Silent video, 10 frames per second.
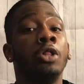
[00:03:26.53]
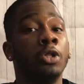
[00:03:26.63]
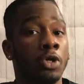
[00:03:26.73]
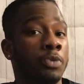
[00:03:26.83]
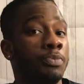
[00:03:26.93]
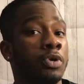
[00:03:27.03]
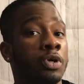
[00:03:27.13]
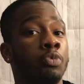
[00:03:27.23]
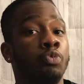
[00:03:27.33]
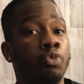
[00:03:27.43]

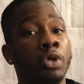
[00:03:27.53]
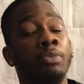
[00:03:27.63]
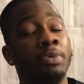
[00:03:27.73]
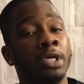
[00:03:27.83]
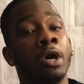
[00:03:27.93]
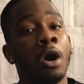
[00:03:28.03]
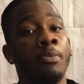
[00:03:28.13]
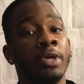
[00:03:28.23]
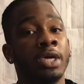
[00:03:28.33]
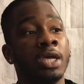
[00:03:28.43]
lookbook will be
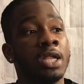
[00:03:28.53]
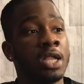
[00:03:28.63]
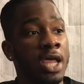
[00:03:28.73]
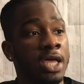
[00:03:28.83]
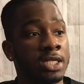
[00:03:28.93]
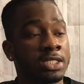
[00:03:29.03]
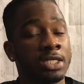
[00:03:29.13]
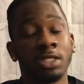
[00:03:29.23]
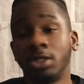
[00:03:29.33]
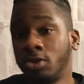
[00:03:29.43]
coming next,
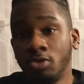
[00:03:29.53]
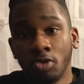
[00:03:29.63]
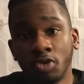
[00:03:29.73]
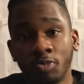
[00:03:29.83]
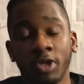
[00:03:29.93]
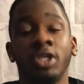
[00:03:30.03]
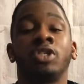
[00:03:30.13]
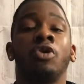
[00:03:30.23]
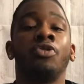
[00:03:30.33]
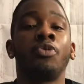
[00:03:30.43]
because, you know, spring
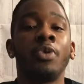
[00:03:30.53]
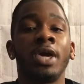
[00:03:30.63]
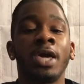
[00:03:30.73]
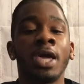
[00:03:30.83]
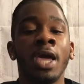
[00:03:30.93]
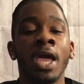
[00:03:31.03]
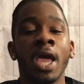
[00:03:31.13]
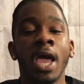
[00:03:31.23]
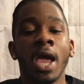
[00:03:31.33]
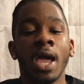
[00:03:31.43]
is on the way.
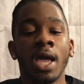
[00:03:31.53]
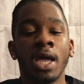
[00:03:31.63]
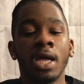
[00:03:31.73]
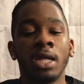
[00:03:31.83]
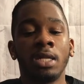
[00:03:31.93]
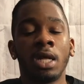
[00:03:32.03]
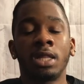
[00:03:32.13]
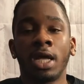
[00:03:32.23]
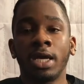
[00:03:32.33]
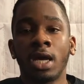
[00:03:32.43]
And
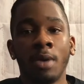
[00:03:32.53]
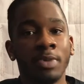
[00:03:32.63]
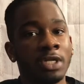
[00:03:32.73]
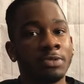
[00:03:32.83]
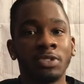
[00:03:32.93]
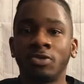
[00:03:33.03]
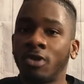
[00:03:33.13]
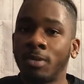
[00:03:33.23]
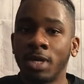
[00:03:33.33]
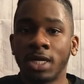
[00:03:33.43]
like, comment, and
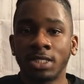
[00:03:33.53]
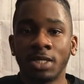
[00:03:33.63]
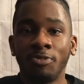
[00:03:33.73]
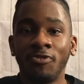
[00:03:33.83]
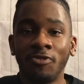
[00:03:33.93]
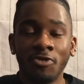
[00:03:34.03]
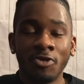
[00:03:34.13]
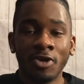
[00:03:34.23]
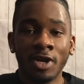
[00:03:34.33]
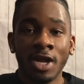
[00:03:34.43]
subscribe like I said
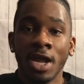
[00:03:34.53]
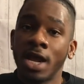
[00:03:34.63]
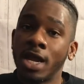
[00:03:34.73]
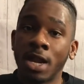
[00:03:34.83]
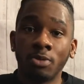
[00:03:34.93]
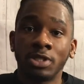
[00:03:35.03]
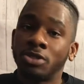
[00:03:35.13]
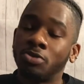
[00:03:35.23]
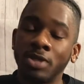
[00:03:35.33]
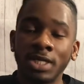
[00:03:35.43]
before, and I will
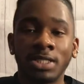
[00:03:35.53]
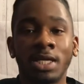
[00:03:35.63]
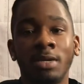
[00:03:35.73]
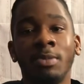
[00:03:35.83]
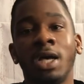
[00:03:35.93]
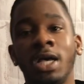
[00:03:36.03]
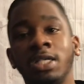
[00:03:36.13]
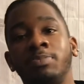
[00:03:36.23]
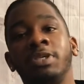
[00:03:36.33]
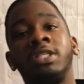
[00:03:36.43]
see you next time,
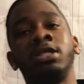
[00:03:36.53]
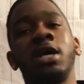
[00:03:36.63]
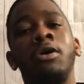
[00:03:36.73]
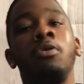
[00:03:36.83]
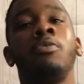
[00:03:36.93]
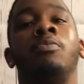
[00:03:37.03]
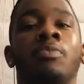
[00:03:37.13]
guys. Peace out.